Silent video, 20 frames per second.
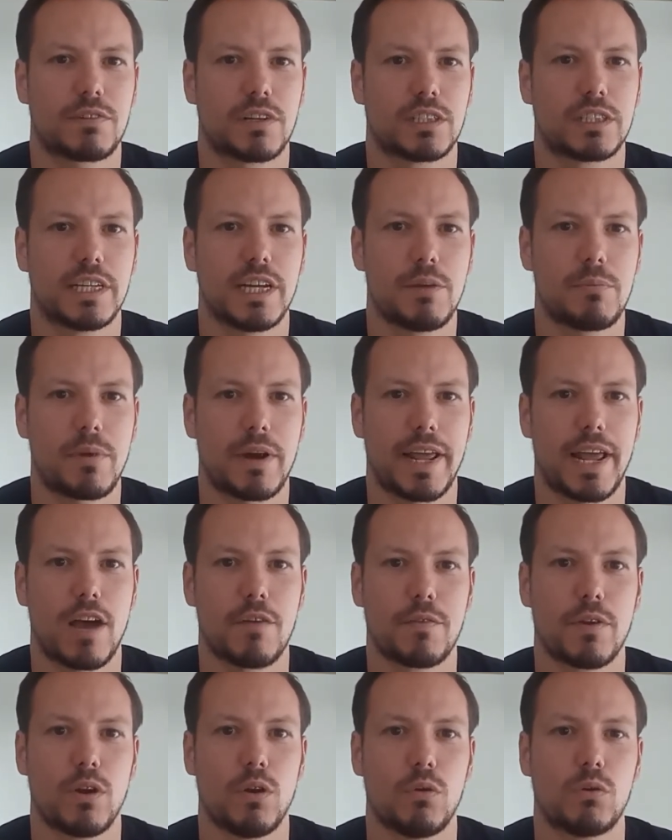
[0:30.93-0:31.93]
I deliberately
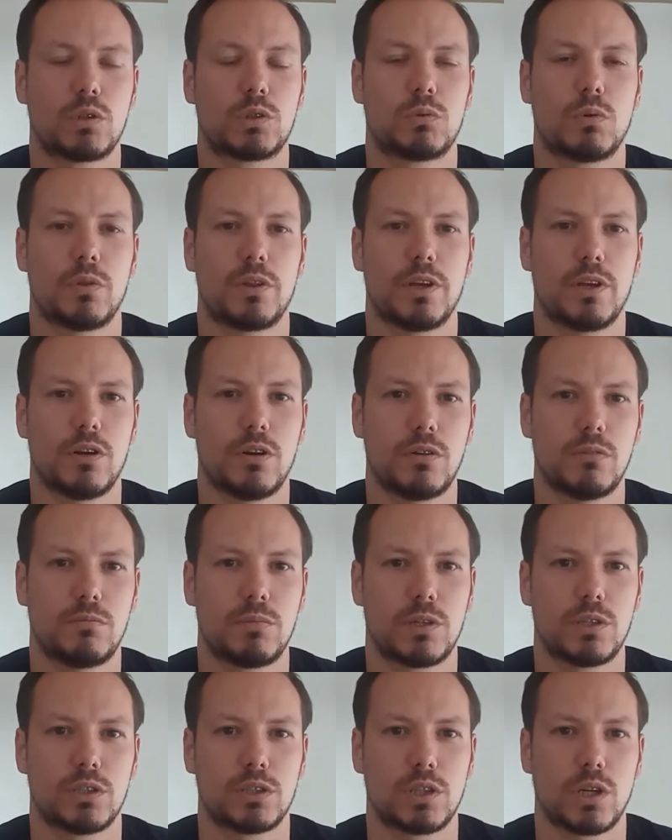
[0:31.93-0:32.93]
haven't looked what they are
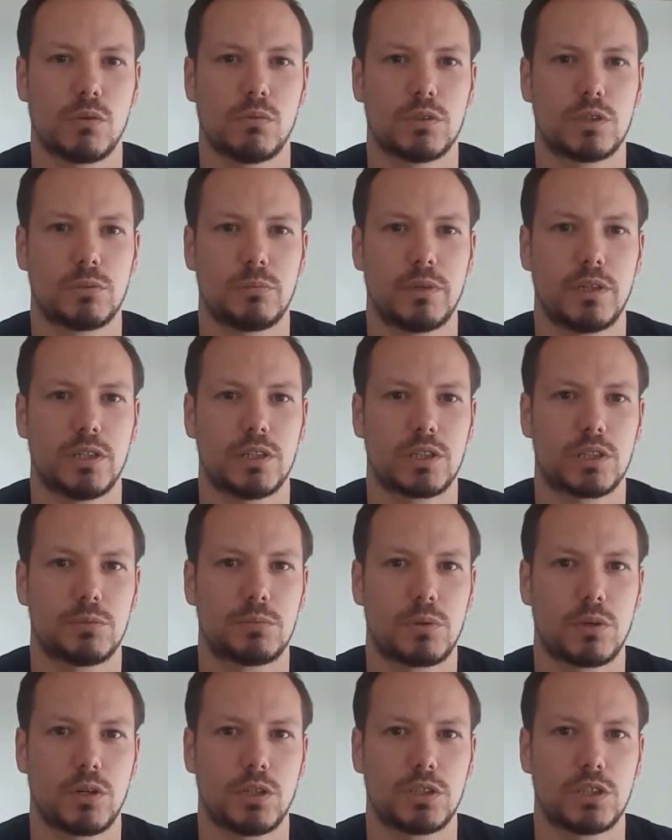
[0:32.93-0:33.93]
because I want to be as
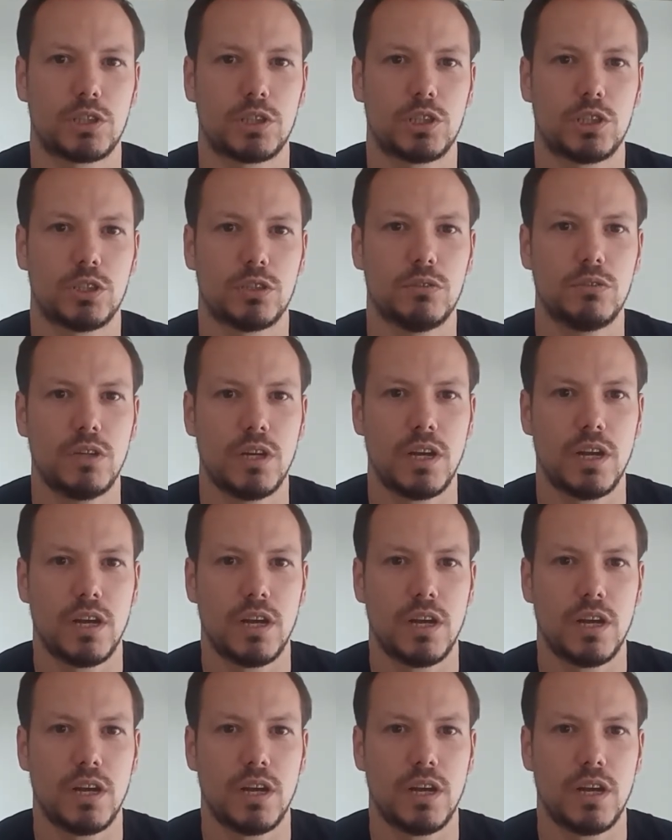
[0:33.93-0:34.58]
surprised as you.